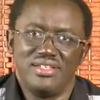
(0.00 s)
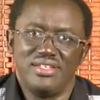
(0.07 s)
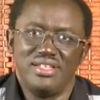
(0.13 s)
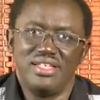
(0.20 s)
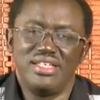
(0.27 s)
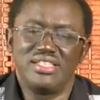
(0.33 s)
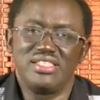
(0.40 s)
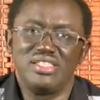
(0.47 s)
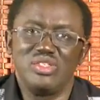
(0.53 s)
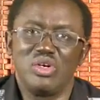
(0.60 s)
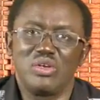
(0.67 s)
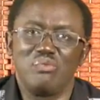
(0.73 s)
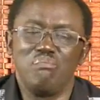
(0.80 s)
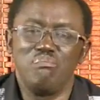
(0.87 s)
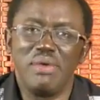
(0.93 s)
It is
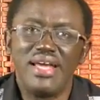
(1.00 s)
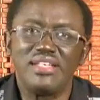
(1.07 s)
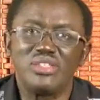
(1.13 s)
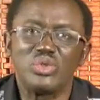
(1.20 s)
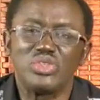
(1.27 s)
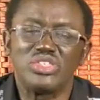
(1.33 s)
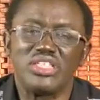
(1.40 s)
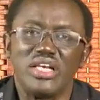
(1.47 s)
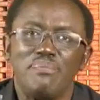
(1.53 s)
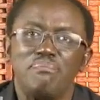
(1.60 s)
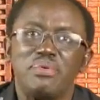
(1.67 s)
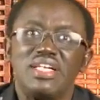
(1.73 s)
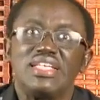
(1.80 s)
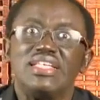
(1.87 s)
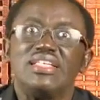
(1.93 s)
not meant to stay
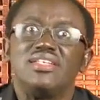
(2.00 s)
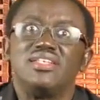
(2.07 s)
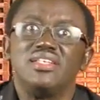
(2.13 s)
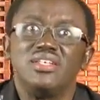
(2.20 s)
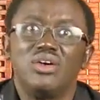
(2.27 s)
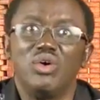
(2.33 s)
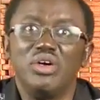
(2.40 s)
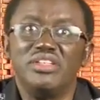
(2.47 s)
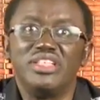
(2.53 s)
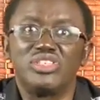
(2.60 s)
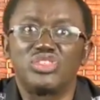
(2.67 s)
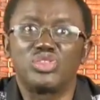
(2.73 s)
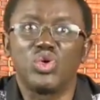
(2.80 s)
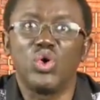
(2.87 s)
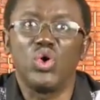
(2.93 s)
pretty or in the
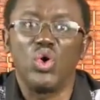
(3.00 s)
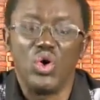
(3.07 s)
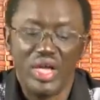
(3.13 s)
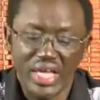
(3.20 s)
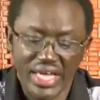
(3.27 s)
store.